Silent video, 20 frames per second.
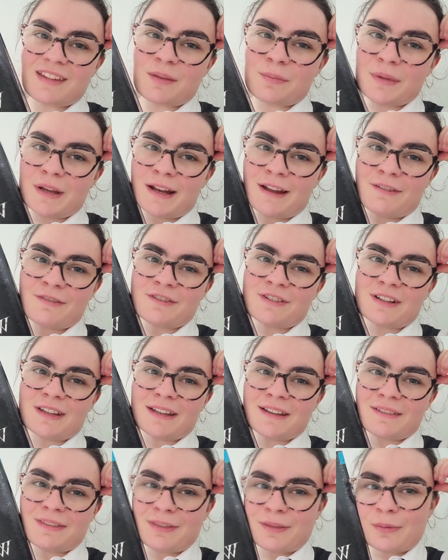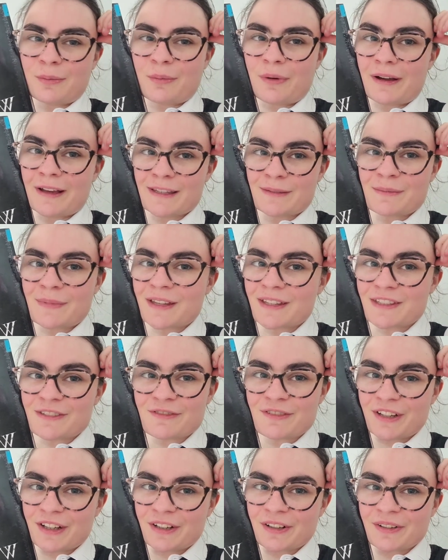I mean after like The Wise
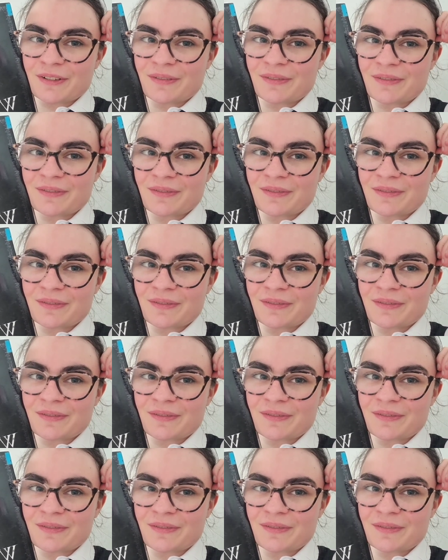Man's Fear